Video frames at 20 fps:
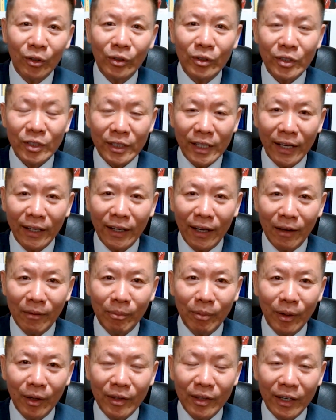set up
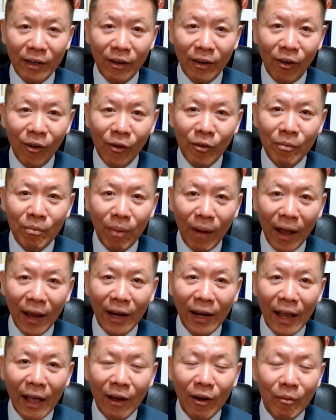their own
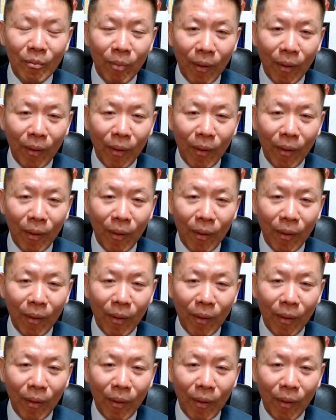biolabs